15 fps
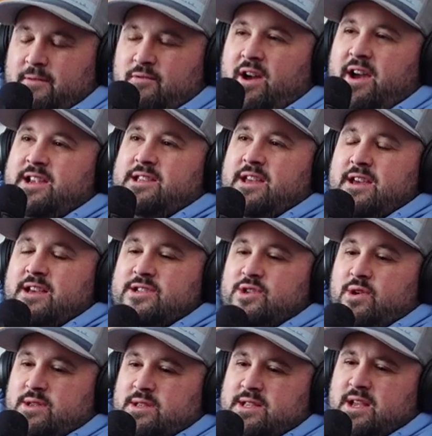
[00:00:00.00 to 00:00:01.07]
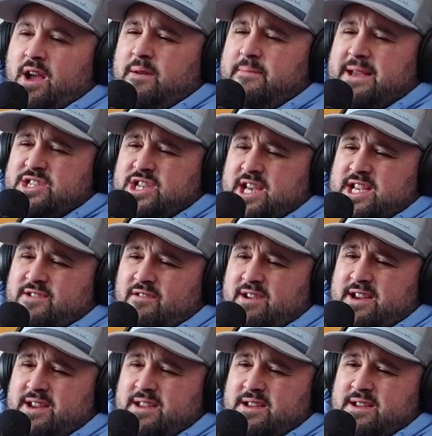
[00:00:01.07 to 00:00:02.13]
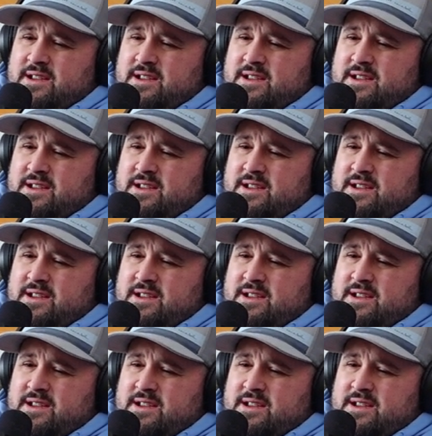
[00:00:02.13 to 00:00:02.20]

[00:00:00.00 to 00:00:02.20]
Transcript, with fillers: Right. So I met Chess, right?